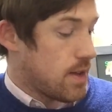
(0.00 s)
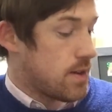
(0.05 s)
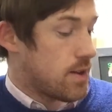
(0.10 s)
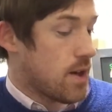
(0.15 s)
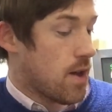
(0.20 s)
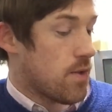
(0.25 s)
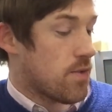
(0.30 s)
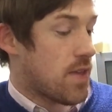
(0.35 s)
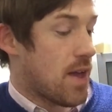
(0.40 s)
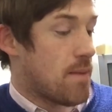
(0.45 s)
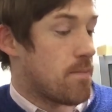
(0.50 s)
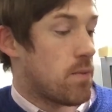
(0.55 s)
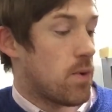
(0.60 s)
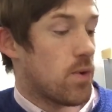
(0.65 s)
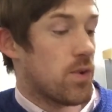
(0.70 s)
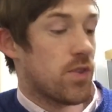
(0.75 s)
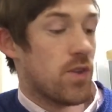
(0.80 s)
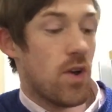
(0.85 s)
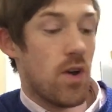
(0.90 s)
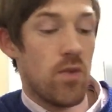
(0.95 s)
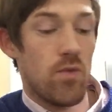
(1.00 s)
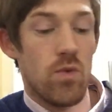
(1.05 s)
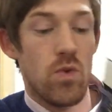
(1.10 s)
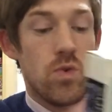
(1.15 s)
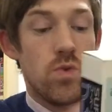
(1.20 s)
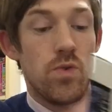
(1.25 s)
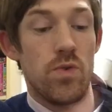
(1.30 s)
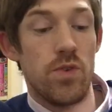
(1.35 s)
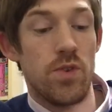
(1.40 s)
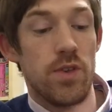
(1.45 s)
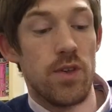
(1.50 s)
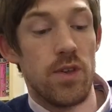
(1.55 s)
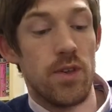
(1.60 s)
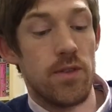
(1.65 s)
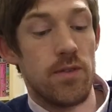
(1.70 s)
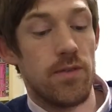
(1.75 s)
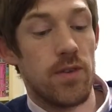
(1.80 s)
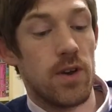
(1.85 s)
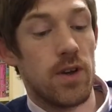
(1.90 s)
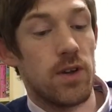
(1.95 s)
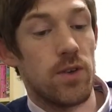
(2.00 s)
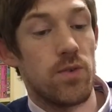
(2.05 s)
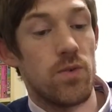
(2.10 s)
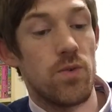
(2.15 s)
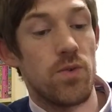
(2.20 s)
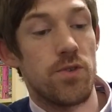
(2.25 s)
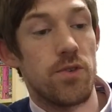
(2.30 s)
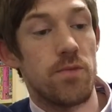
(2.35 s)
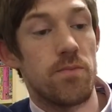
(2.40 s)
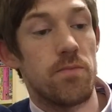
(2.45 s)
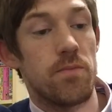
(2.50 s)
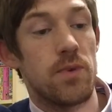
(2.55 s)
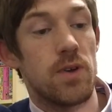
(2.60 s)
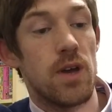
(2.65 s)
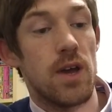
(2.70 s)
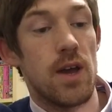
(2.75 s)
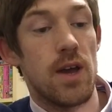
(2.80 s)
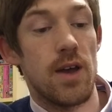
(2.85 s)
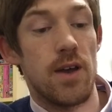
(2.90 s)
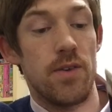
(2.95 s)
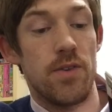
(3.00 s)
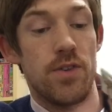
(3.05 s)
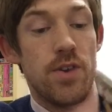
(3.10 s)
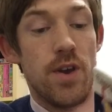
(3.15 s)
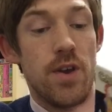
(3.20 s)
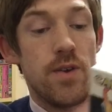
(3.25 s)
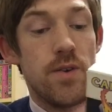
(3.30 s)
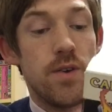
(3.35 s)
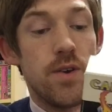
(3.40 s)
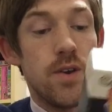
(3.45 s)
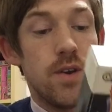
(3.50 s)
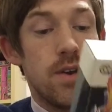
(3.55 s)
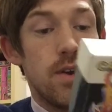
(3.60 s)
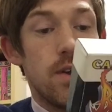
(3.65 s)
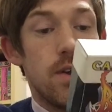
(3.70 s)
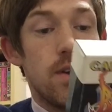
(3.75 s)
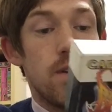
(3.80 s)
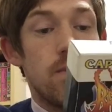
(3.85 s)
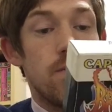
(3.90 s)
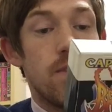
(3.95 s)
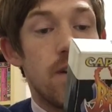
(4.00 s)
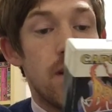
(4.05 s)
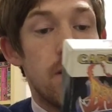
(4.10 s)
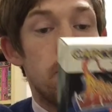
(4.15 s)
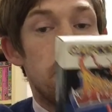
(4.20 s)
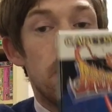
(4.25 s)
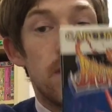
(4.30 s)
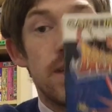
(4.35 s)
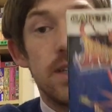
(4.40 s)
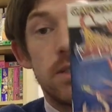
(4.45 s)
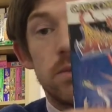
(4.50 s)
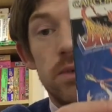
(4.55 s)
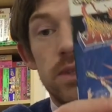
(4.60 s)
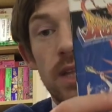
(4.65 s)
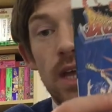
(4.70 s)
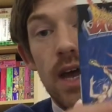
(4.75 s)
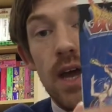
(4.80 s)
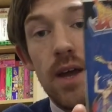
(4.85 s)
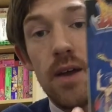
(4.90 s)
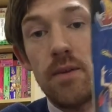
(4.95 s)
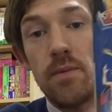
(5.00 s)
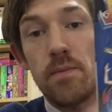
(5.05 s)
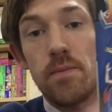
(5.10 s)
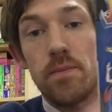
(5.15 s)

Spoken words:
knows that box art rules. It's fucking awesome. So very pleased with that.